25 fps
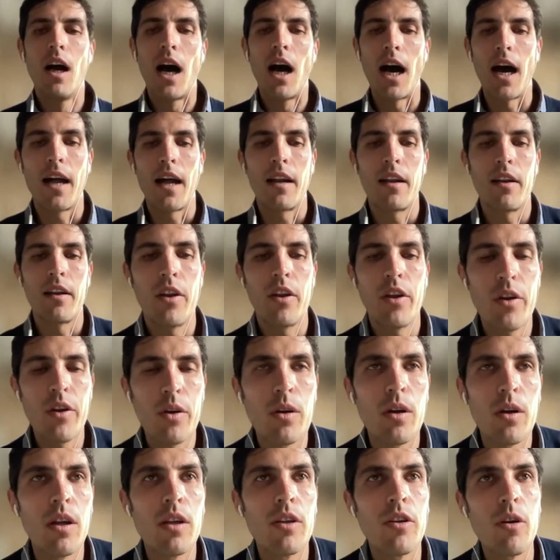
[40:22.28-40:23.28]
And
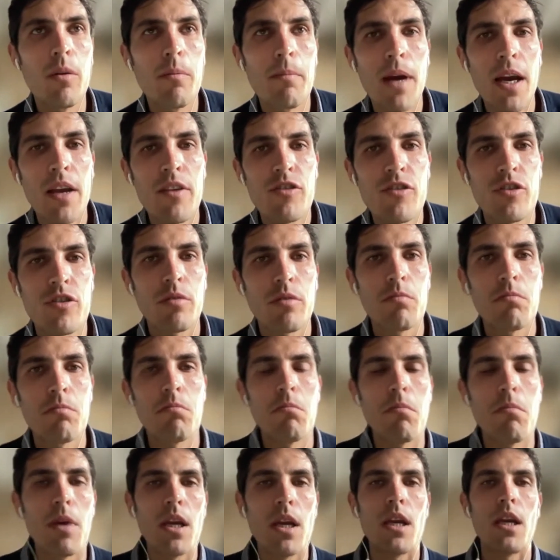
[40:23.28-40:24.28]
you you
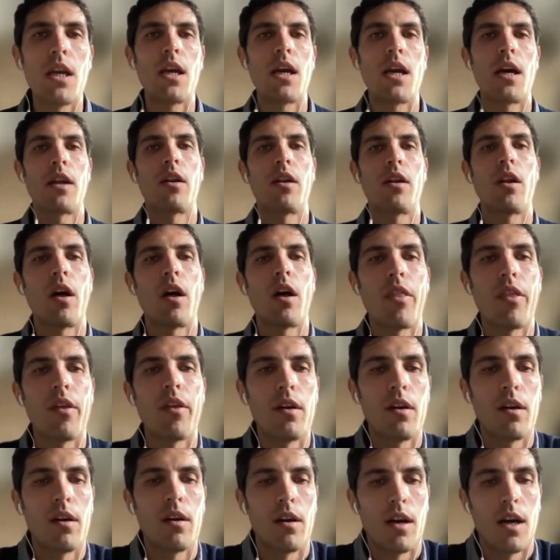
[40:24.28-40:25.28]
mentioned me
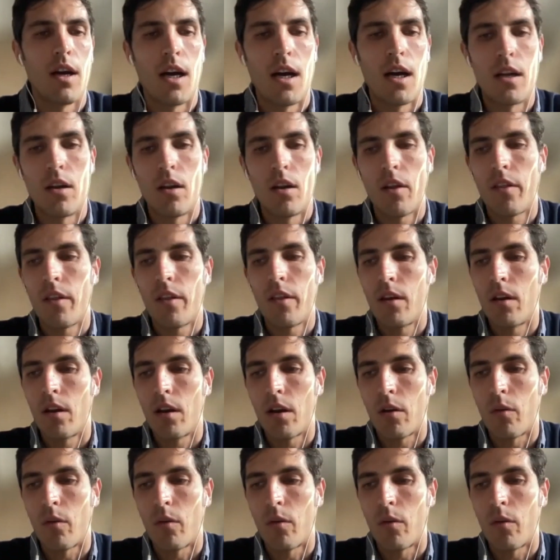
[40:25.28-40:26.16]
another another